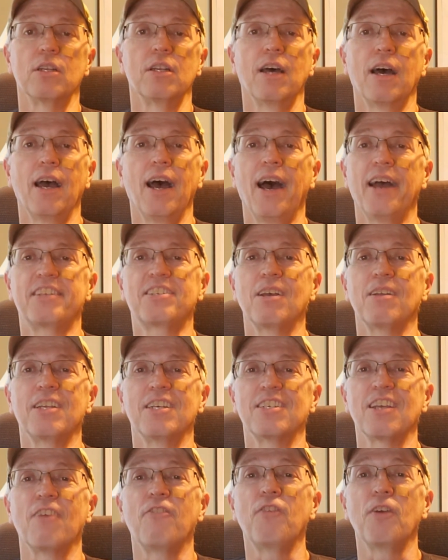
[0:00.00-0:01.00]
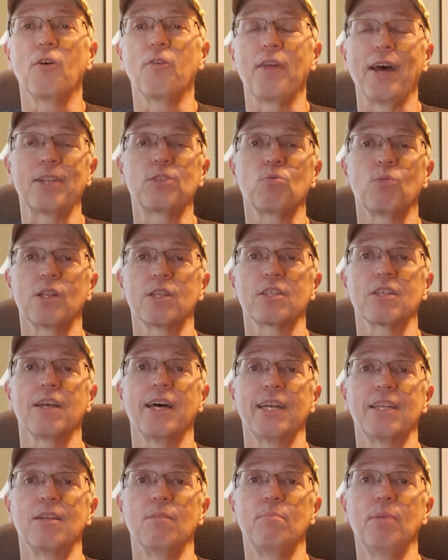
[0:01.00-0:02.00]
And sometimes I feel that's what it's
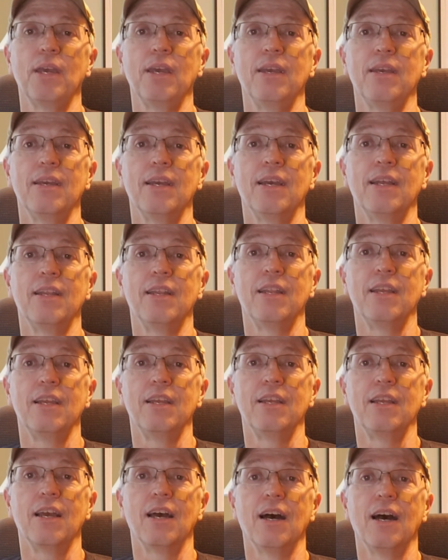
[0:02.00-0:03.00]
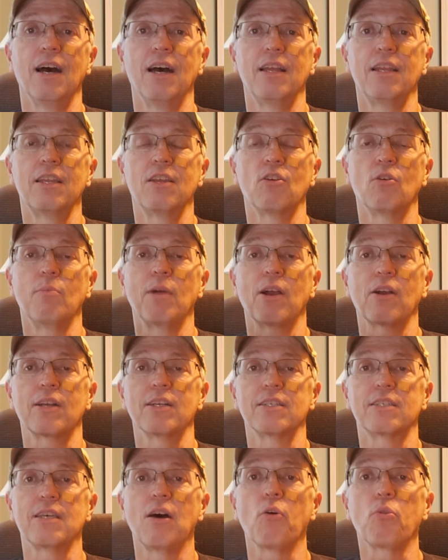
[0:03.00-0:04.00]
like to be in the
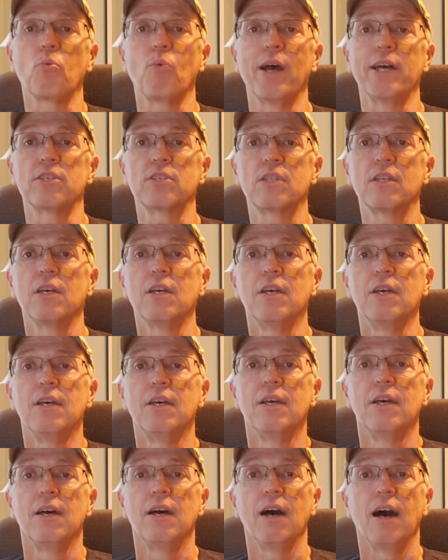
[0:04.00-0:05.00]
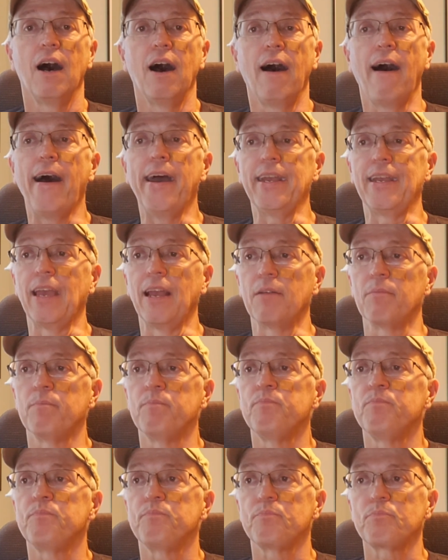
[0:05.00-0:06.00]
American Southwest hiking.
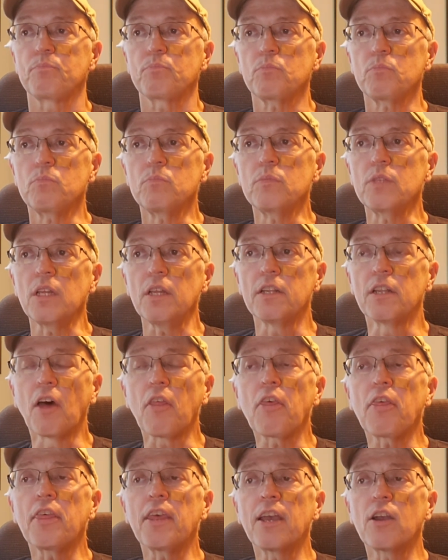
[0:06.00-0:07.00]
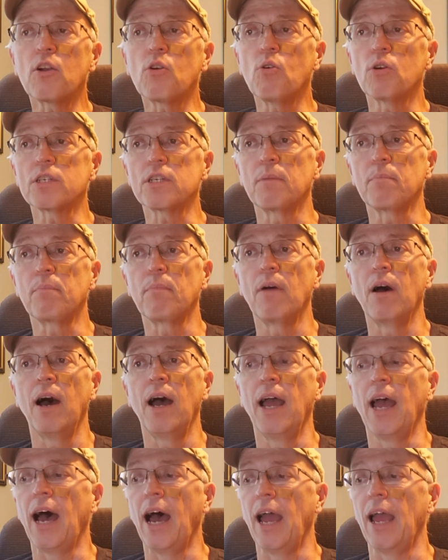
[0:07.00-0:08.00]
Another thing, of course,
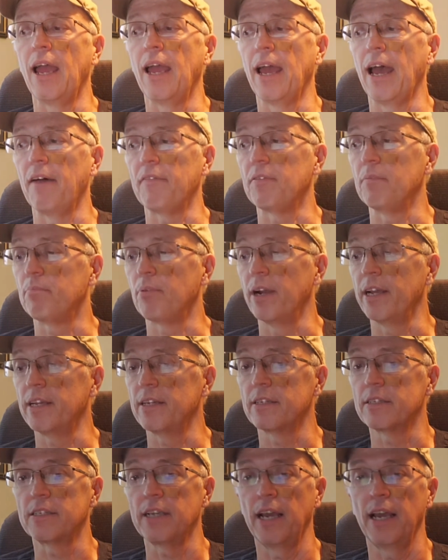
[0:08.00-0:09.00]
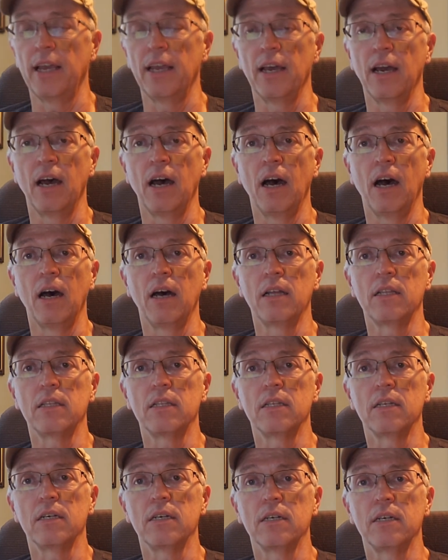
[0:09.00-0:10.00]
I have to bring is a
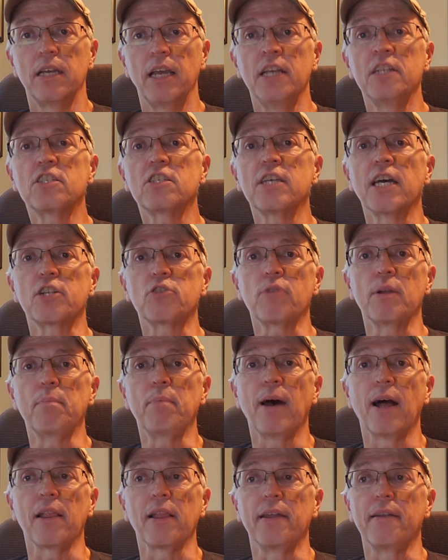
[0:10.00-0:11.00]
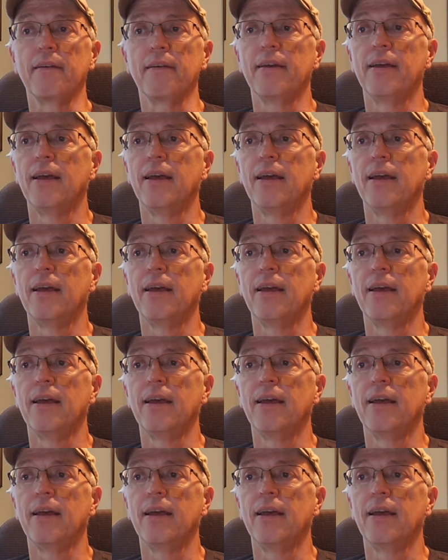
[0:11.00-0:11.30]
insect repellent.